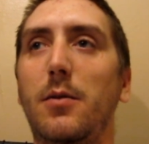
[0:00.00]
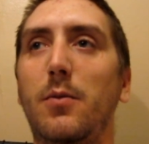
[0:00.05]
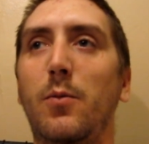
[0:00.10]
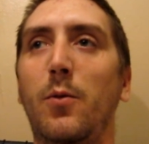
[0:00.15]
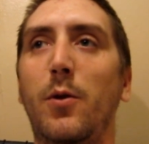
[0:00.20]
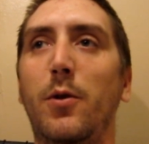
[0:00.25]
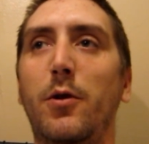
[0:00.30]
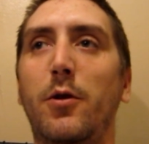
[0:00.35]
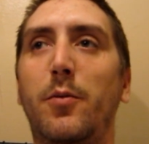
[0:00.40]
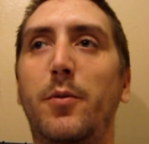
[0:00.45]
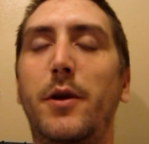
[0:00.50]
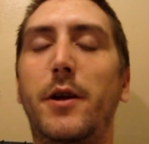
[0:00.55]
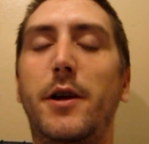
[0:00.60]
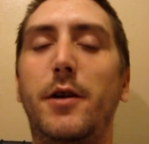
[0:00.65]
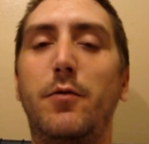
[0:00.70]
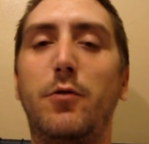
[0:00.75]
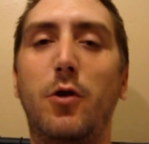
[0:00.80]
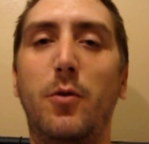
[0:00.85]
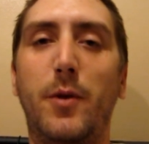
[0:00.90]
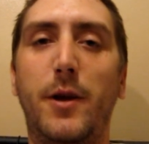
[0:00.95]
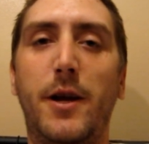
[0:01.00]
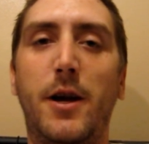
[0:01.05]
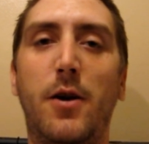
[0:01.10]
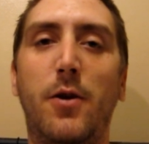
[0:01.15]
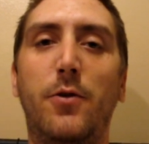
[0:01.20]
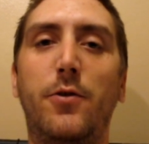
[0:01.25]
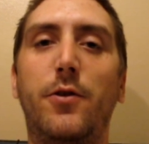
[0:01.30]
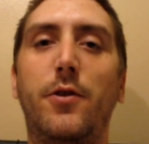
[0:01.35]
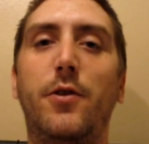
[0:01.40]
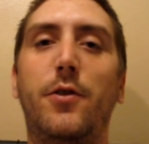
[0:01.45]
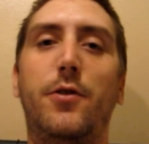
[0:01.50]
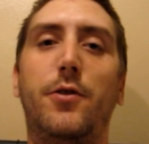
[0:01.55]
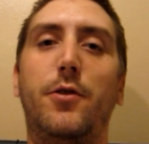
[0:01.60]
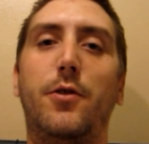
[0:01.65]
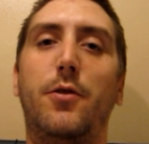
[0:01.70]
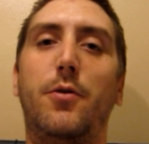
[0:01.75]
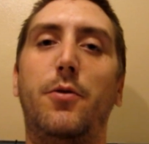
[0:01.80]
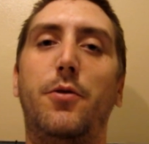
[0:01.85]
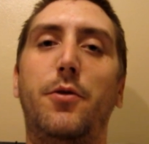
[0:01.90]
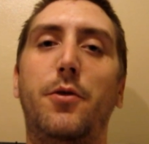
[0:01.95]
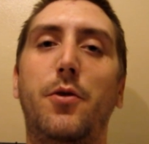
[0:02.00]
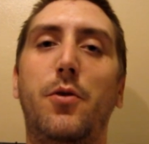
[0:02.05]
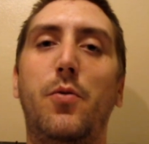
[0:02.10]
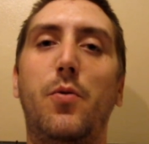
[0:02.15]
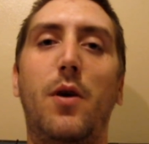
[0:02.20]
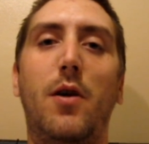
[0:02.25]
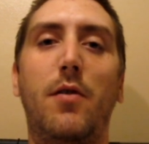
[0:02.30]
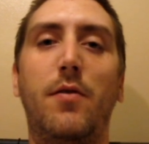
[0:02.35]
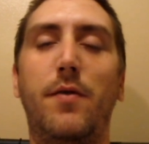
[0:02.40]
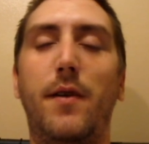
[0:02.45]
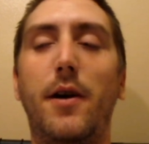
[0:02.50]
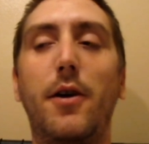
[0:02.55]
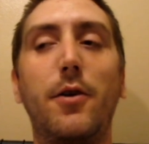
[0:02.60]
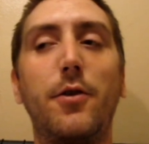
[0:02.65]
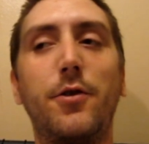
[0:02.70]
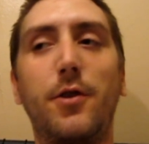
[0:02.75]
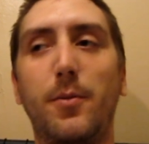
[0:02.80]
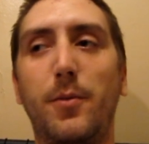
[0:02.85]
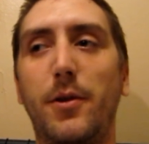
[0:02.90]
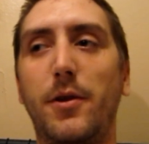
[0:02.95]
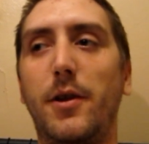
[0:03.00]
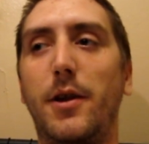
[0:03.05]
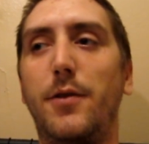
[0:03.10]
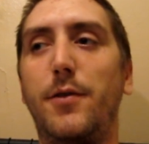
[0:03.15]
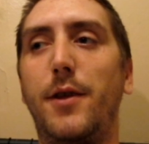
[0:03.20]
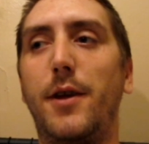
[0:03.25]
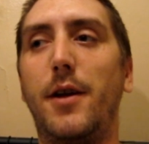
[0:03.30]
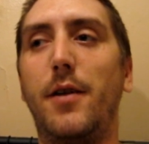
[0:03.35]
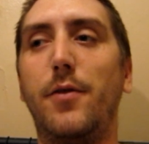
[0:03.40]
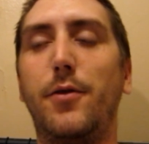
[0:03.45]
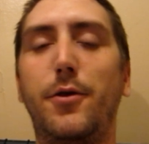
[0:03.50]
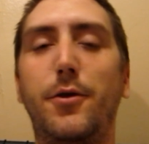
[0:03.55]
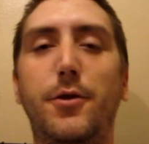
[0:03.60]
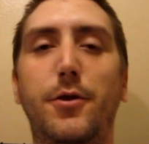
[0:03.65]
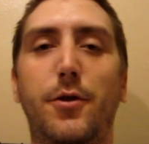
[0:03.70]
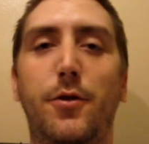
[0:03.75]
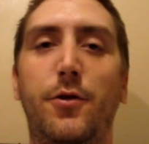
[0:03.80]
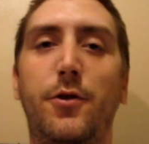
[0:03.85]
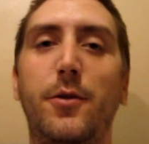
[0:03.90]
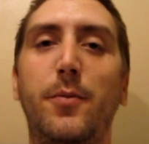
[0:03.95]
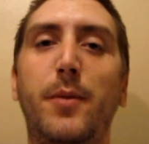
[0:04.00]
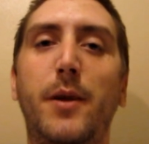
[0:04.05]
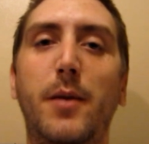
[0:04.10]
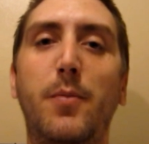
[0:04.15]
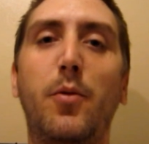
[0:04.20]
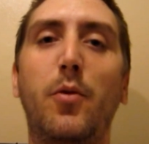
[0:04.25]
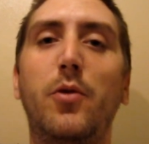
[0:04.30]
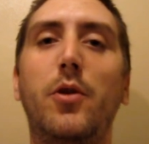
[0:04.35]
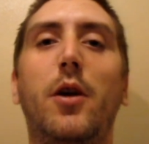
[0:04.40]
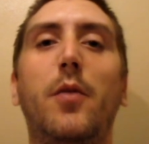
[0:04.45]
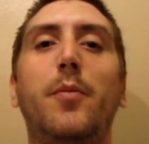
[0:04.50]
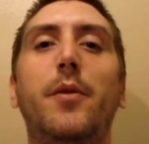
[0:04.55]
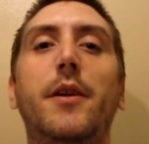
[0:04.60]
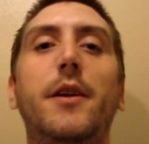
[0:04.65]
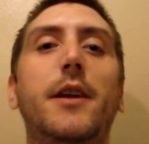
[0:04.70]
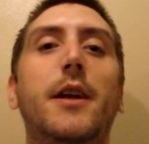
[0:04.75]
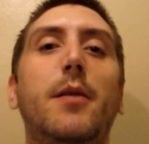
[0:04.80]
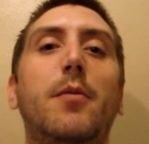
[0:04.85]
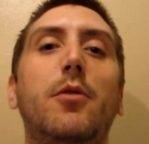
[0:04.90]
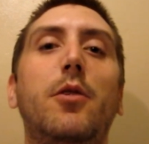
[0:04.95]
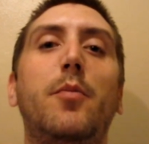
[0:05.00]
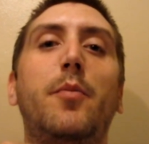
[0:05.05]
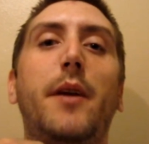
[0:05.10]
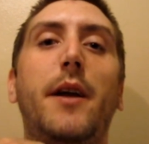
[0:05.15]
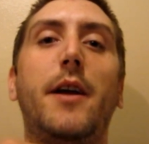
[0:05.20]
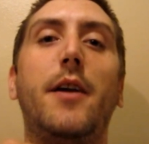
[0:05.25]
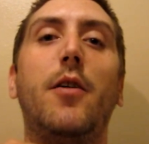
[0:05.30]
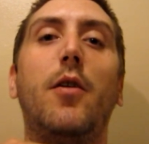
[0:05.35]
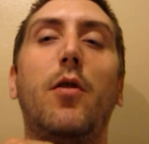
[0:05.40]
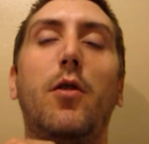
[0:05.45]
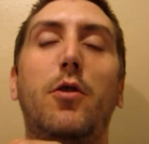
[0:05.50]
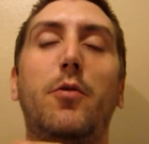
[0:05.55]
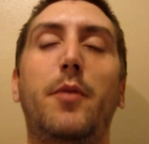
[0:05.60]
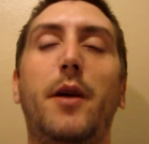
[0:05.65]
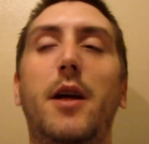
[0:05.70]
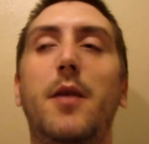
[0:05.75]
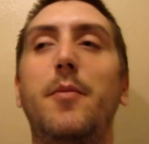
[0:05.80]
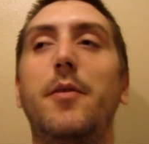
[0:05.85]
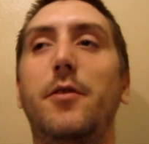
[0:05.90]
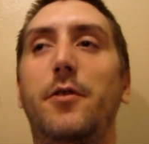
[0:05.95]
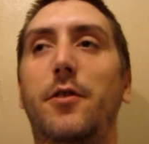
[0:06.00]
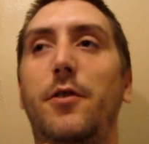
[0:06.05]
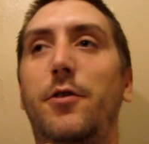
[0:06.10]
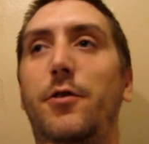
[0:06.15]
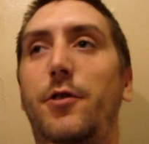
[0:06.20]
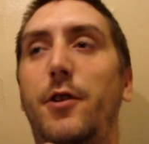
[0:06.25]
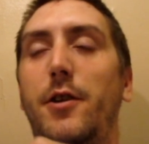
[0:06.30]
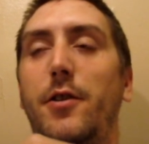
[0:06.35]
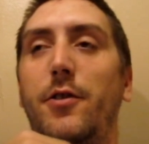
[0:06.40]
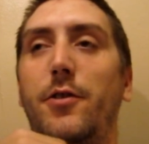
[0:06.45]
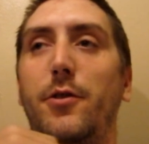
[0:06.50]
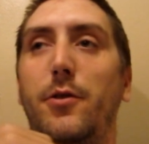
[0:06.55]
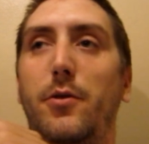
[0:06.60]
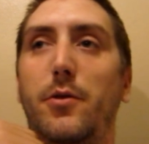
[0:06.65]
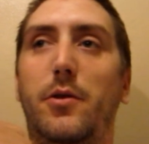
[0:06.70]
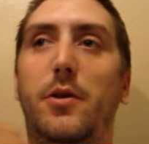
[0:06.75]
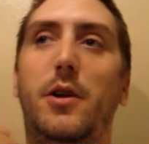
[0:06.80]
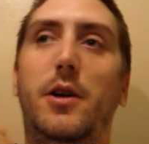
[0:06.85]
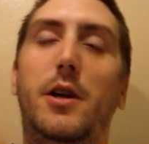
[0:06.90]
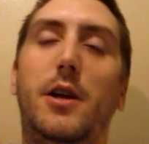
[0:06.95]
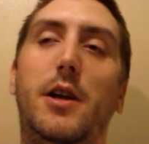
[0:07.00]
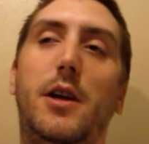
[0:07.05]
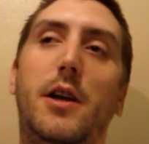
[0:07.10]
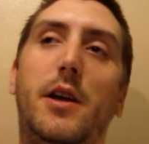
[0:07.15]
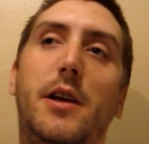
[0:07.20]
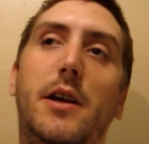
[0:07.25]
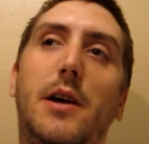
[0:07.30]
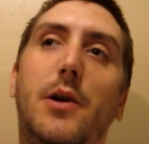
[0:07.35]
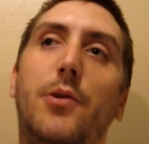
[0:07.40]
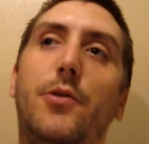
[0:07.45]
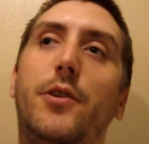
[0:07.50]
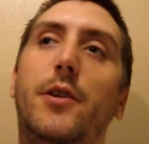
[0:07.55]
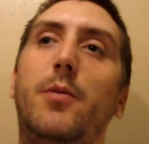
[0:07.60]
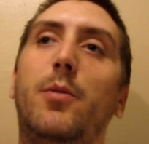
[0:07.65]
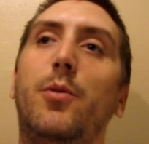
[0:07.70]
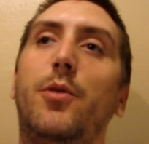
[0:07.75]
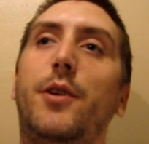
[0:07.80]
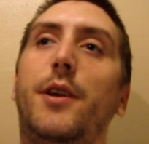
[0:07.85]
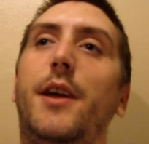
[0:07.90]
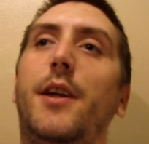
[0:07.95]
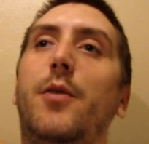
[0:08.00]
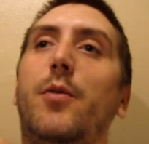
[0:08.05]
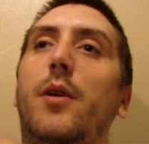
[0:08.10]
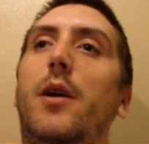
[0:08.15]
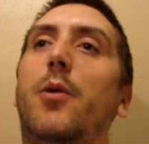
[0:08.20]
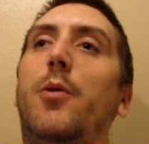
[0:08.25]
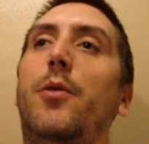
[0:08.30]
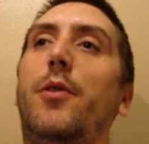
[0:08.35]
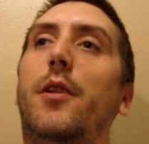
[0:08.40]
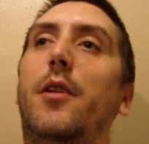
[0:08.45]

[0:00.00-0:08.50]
Whether it be in rooming houses or through welfare or something like that. They're used to people not being able to pay all their payments and shit, so I was able to get away with